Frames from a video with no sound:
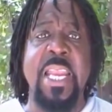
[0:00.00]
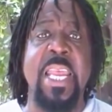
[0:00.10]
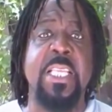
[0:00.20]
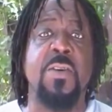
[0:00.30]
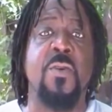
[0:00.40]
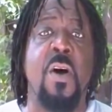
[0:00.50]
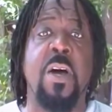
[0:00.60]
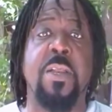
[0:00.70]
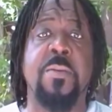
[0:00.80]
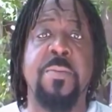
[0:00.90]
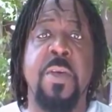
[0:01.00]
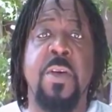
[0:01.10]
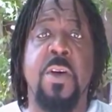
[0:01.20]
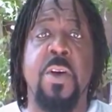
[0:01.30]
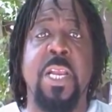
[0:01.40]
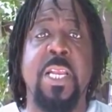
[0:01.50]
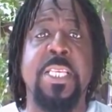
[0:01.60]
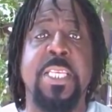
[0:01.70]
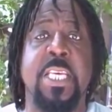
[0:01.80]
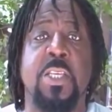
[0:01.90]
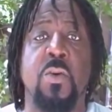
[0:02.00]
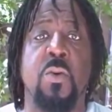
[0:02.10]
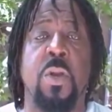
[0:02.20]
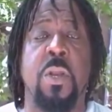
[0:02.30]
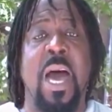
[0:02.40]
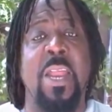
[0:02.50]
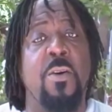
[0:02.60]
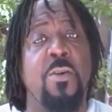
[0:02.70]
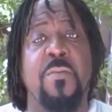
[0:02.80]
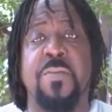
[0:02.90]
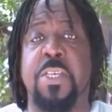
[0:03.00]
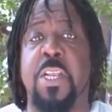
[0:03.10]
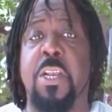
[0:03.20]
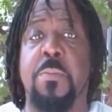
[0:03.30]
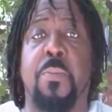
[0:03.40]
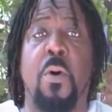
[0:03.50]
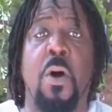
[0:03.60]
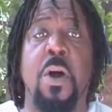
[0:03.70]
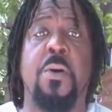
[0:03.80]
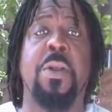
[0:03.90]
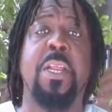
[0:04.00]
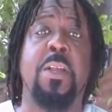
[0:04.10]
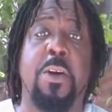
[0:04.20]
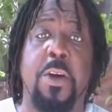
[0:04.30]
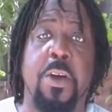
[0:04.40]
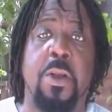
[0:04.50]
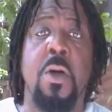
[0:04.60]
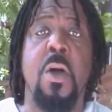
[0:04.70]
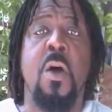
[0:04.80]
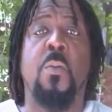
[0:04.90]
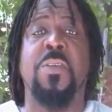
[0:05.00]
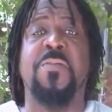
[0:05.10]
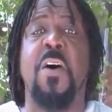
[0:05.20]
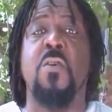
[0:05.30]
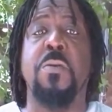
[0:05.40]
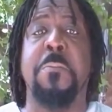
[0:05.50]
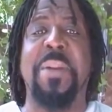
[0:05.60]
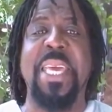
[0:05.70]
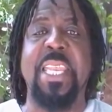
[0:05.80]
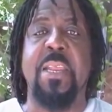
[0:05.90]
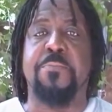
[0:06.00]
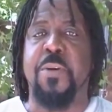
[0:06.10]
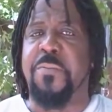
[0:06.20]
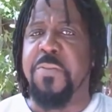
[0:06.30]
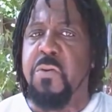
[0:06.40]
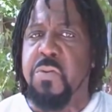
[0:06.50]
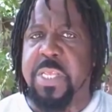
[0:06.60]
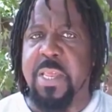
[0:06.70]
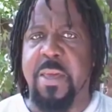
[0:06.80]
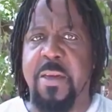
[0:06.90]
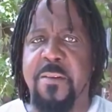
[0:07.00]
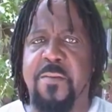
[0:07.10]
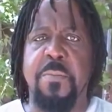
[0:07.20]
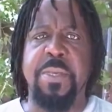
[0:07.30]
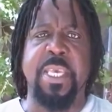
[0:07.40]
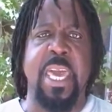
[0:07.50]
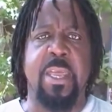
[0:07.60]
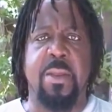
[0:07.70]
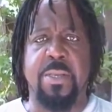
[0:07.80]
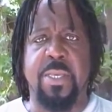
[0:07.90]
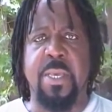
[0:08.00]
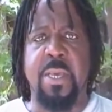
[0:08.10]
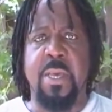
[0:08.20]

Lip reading: and later on, her little six-year-old, I don't know if it's a little boy or a little girl, was found bleeding profusely from his anus.